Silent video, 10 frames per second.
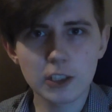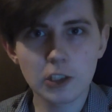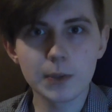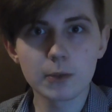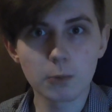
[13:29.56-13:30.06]
I
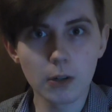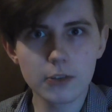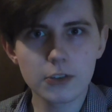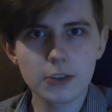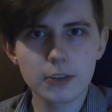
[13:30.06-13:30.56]
hope you
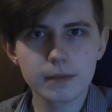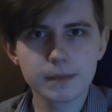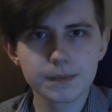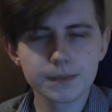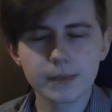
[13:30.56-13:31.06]
watched.
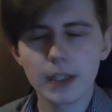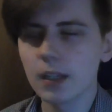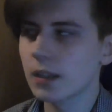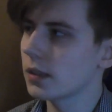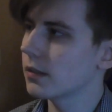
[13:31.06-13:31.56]

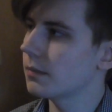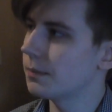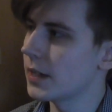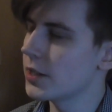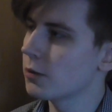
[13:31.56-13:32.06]

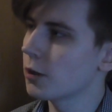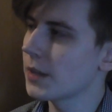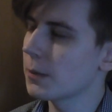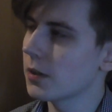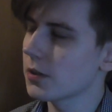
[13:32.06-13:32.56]
Ben, do you
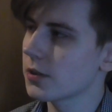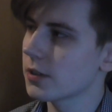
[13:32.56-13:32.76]
hope they watched?